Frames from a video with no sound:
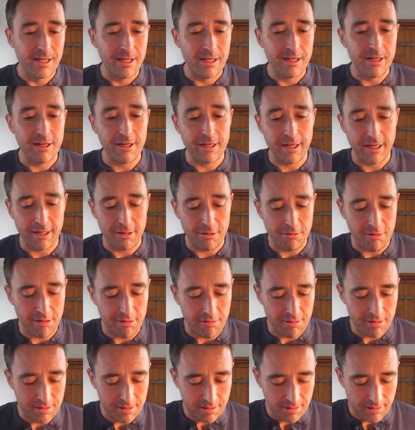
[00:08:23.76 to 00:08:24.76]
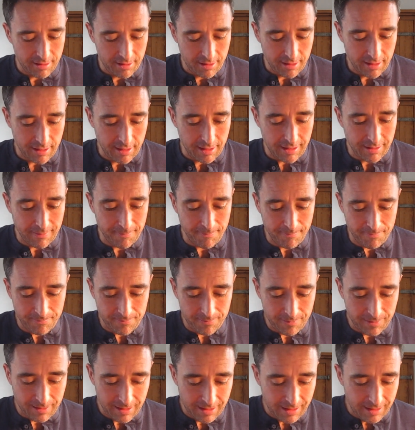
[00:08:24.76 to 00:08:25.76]
Okay, Aquarius. Um,
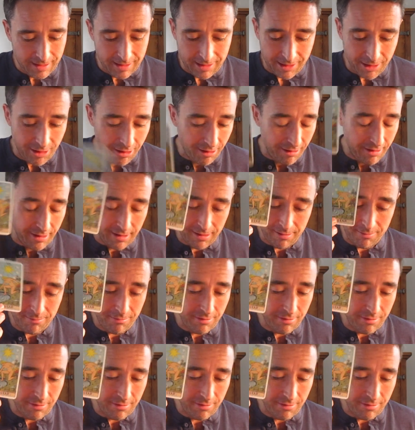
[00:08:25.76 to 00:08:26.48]
you're here